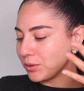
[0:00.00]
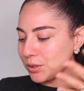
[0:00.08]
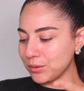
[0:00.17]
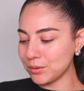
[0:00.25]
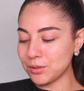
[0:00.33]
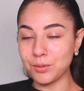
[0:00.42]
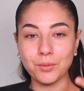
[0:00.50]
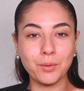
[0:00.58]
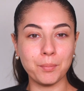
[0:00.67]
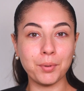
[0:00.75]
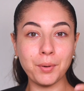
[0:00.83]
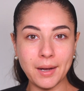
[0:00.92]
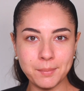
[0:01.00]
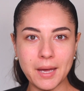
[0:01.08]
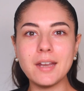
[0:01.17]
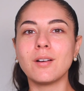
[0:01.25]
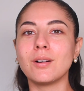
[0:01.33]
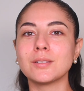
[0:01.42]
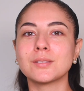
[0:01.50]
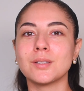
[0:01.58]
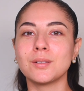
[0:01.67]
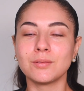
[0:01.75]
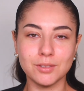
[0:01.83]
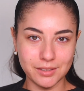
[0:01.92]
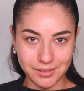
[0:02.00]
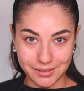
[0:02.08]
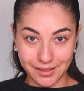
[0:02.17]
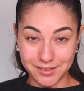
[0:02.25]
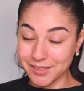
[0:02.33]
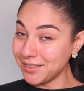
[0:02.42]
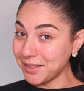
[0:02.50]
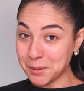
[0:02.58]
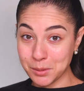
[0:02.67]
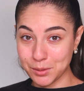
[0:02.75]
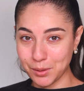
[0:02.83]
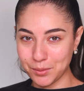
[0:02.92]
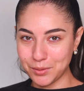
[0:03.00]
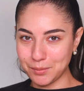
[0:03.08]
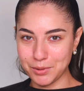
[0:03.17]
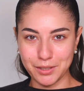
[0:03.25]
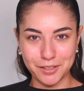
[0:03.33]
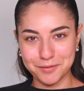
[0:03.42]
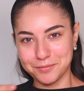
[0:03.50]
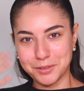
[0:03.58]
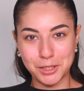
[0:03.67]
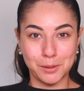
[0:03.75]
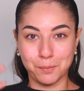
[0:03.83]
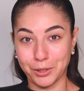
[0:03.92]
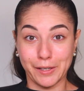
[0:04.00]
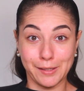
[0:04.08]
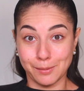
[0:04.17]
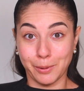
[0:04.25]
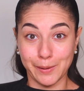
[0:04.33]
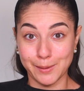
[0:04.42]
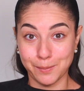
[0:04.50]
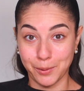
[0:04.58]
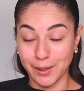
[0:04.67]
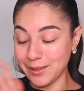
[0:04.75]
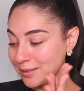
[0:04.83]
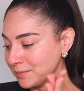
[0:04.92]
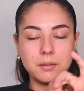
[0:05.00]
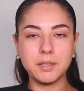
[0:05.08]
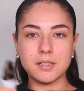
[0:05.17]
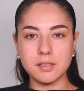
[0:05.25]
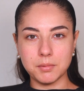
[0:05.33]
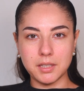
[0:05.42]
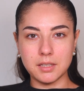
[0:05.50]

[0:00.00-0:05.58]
use to prep and also to set. So I'm going to spray. Next, I'm getting